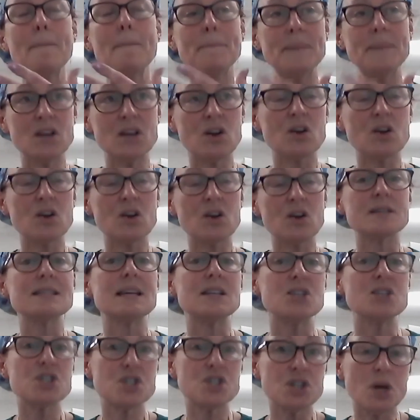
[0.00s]

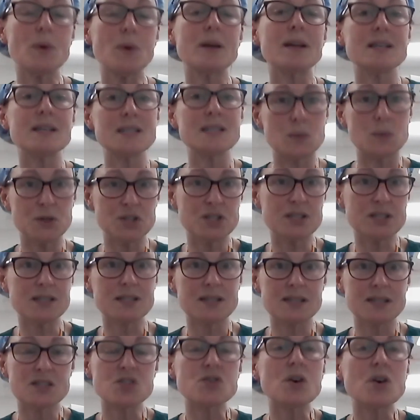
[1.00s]
because it's showing us which
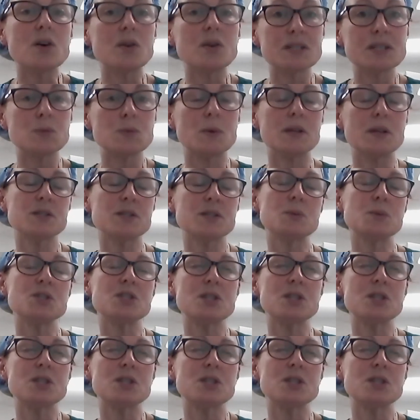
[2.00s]
is the strongest ones,